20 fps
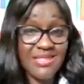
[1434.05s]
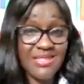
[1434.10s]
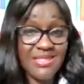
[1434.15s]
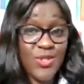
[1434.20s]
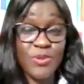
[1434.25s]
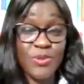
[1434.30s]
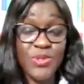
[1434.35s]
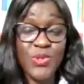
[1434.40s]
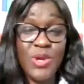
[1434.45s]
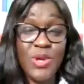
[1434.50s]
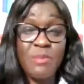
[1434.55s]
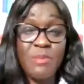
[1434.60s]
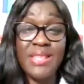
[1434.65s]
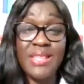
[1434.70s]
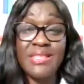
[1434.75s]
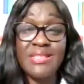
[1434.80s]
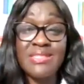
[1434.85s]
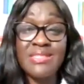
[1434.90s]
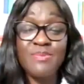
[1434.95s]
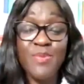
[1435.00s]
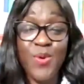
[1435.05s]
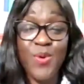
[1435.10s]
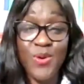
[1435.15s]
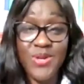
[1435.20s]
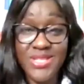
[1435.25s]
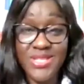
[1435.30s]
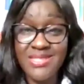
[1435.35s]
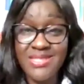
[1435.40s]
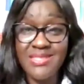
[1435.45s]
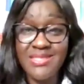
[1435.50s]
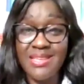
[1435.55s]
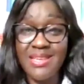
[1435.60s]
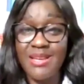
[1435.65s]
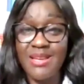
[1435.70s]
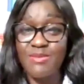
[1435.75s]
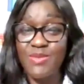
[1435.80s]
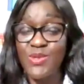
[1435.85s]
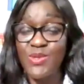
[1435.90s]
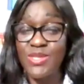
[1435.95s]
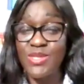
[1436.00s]
subscribe at this point
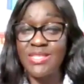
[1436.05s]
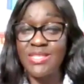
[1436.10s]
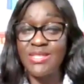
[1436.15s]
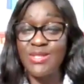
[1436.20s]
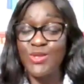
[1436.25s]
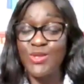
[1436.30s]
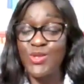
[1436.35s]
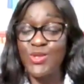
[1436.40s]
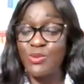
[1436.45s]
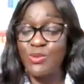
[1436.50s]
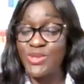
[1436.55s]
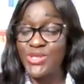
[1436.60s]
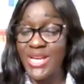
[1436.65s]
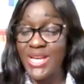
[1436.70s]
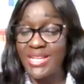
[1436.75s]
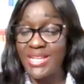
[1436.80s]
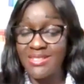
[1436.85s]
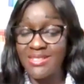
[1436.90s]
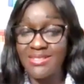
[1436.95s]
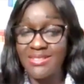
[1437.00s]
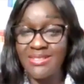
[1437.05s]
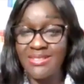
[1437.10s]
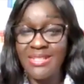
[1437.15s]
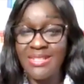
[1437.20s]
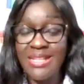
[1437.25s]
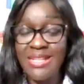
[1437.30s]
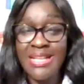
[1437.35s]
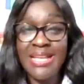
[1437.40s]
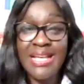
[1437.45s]
to this YouTube channel.